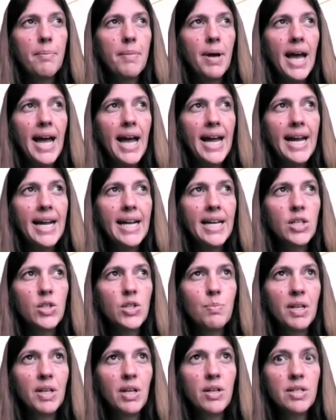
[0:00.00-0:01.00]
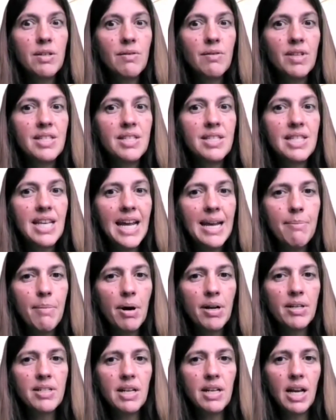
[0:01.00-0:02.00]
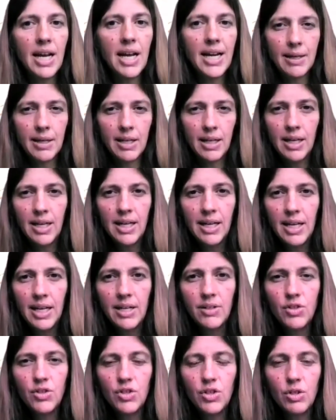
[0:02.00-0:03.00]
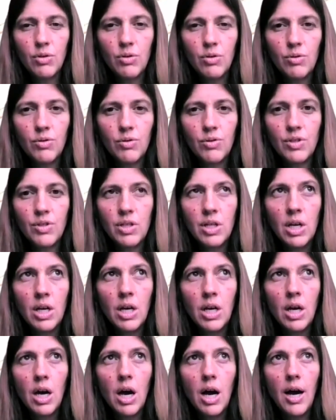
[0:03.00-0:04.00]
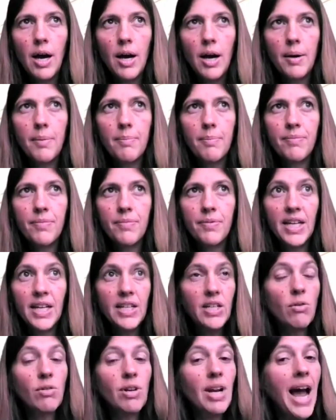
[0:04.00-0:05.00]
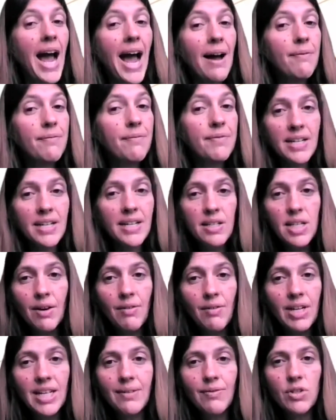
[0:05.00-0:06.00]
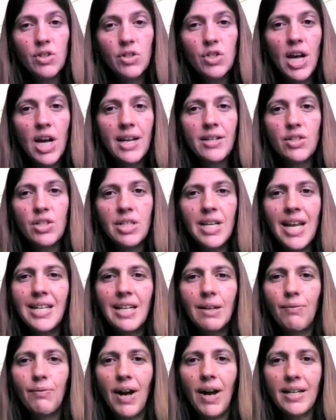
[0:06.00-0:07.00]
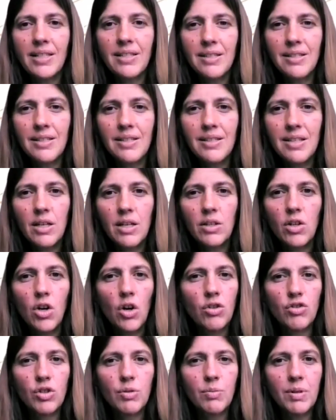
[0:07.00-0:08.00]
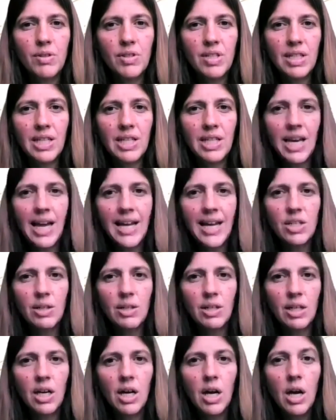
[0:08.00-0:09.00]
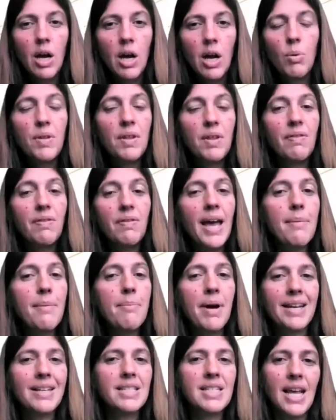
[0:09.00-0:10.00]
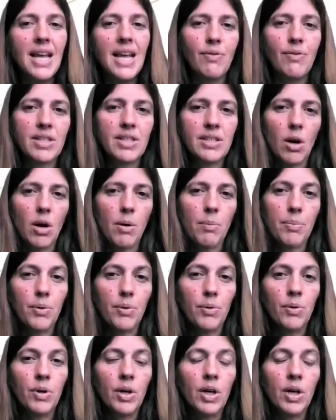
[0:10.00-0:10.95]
age because of the same underlying issues. They don't have necessarily even shared genetic factors that contribute to the aging within them, and say, for example,